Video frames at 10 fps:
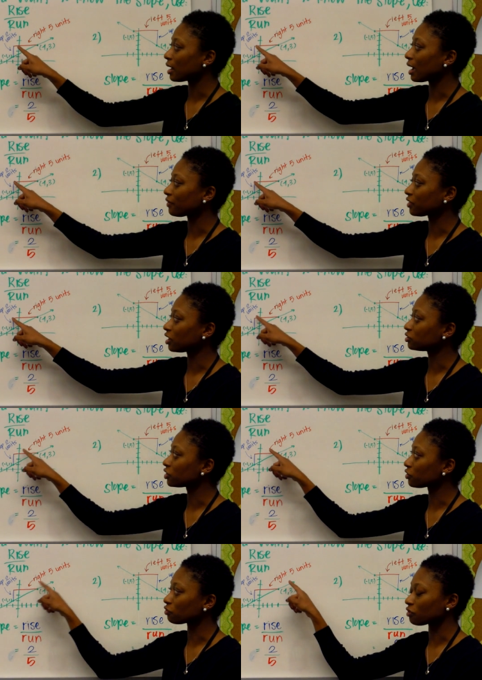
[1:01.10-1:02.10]
and I have to go
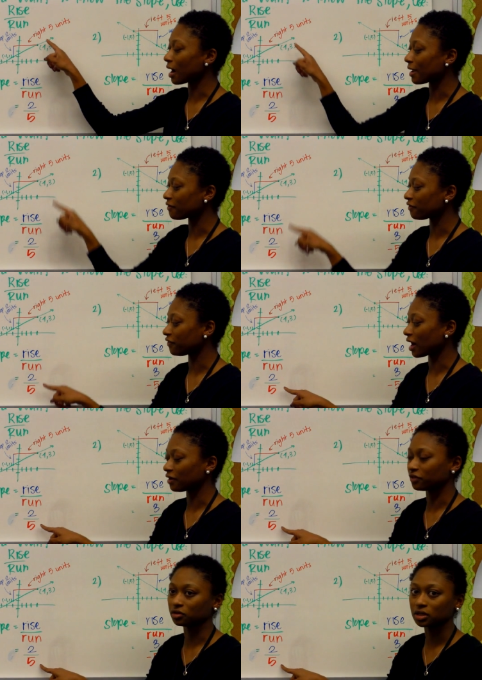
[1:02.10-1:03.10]
to the right
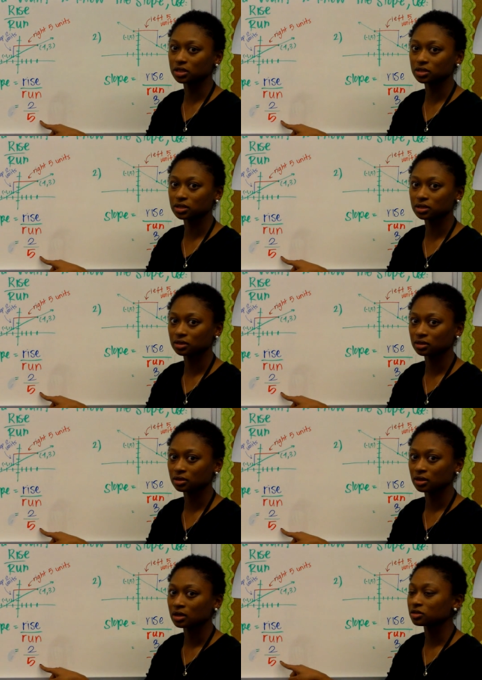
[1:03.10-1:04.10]
five units.
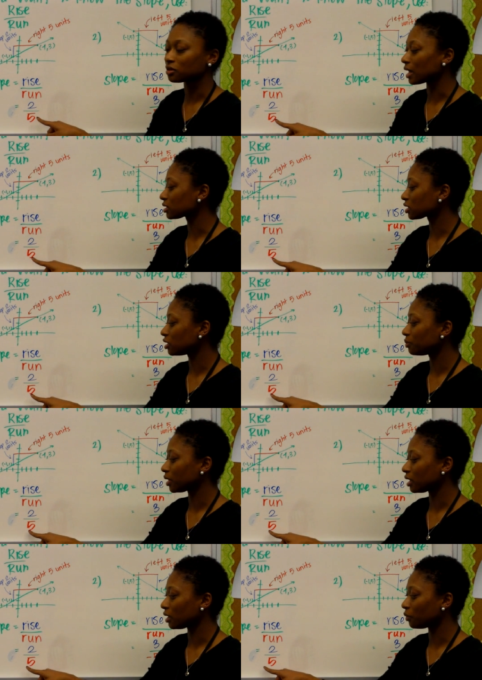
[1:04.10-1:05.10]
So that's going to
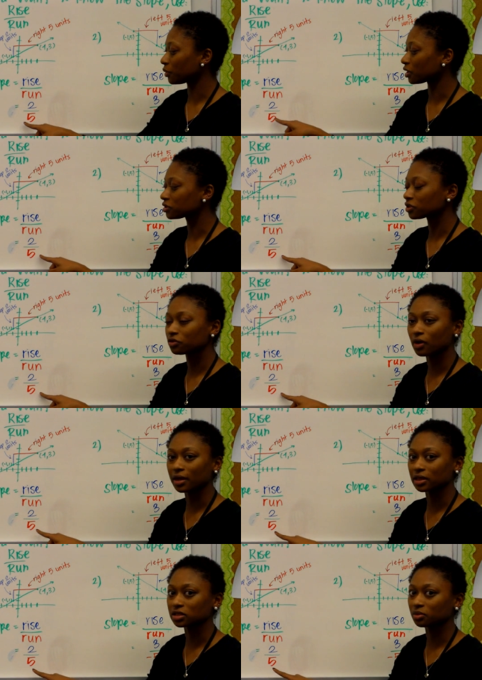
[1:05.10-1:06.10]
be, when we go to the
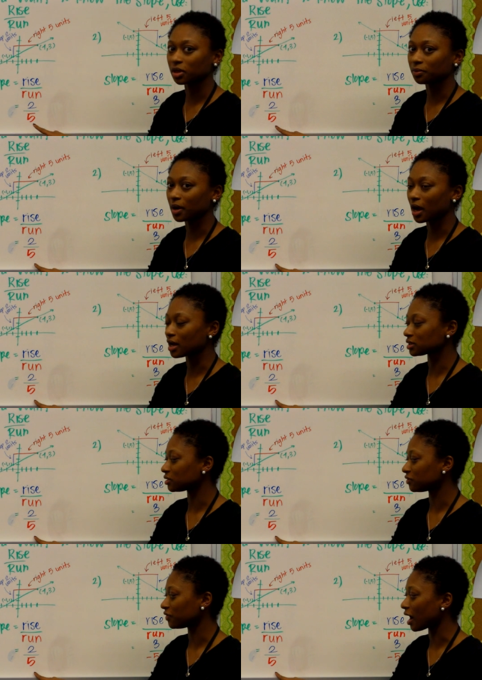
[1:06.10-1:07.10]
right, that's going to be a
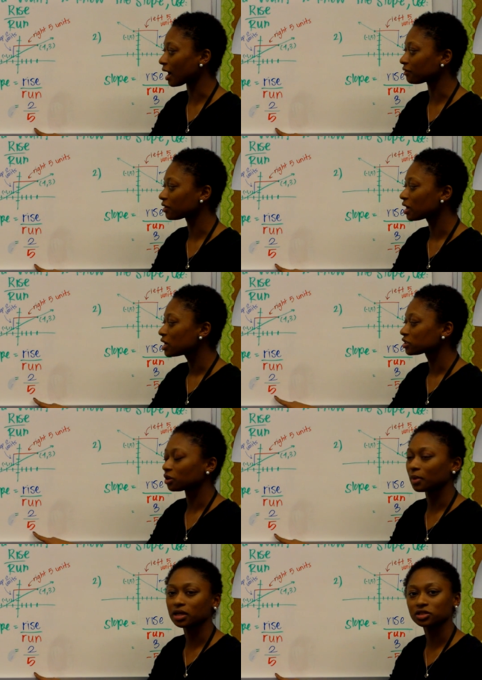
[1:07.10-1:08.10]
positive 5.
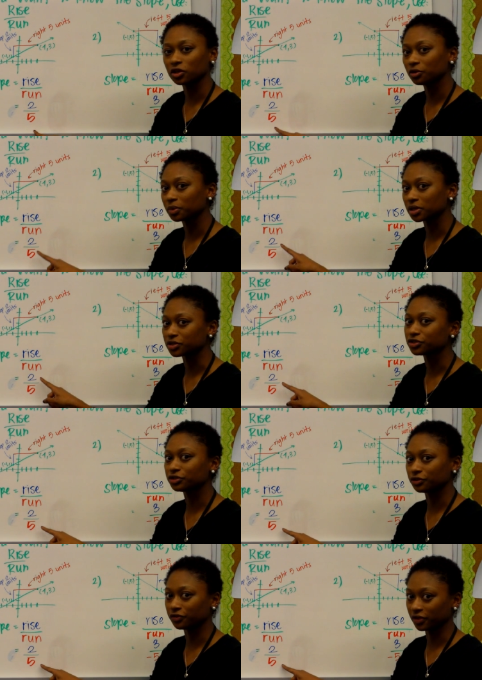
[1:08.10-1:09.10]
So my slope is
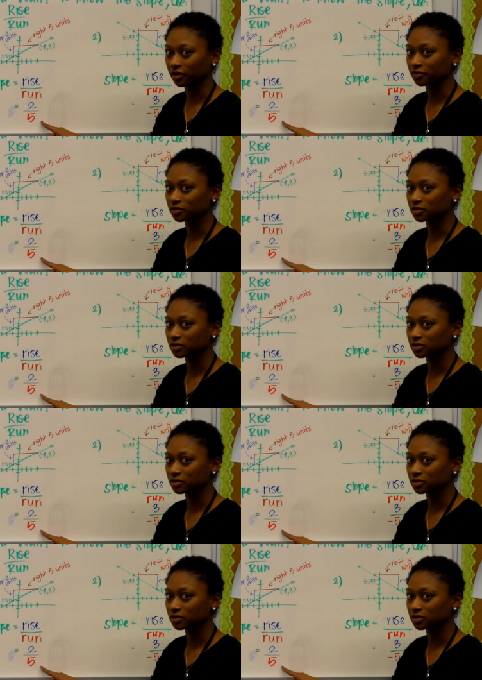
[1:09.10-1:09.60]
2 fifths.